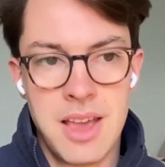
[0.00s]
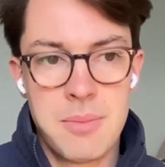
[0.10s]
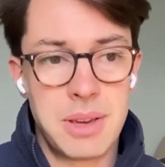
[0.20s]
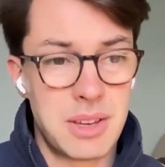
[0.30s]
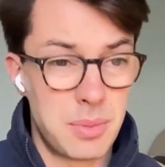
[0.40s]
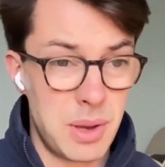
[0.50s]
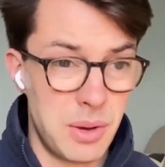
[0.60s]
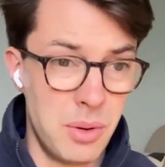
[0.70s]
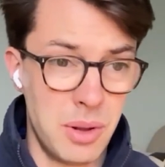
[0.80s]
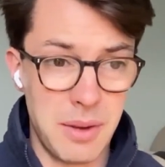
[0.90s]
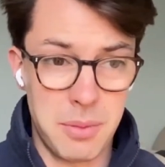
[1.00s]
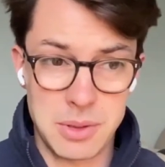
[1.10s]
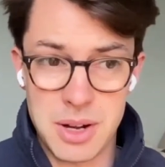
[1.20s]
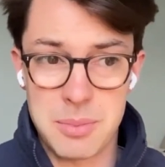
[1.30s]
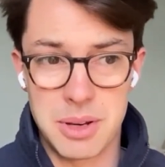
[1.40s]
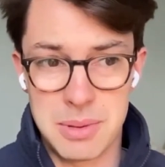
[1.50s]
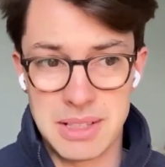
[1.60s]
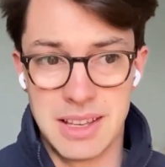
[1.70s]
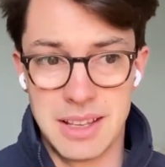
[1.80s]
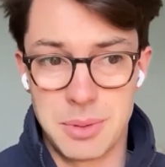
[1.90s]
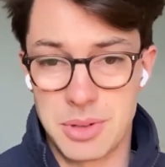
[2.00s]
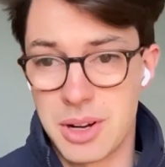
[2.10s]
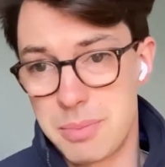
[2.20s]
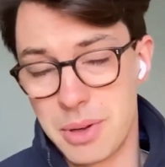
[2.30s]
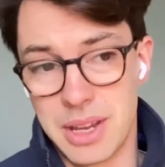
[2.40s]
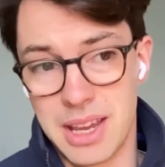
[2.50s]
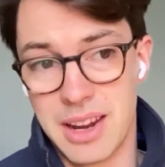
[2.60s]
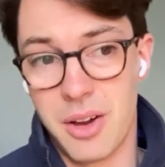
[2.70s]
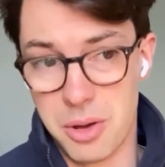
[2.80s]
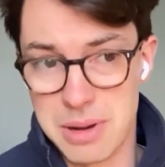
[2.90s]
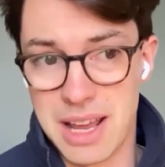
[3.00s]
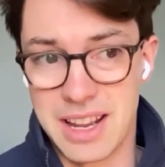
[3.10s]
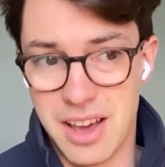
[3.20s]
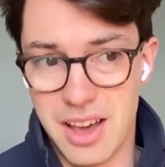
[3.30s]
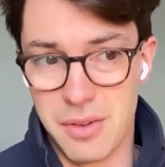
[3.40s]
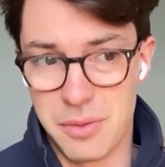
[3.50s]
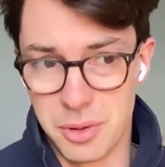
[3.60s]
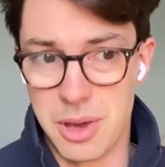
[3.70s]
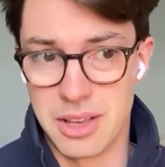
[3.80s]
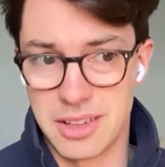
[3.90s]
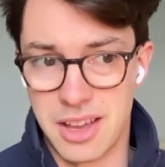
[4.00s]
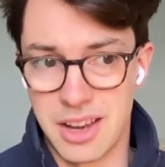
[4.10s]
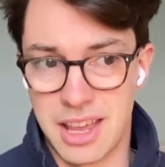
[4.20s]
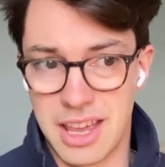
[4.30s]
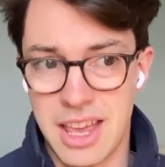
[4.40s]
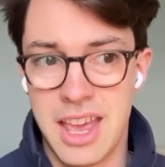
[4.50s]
because if we're trying to build a business, we're trying to build it on planet Earth, almost certainly,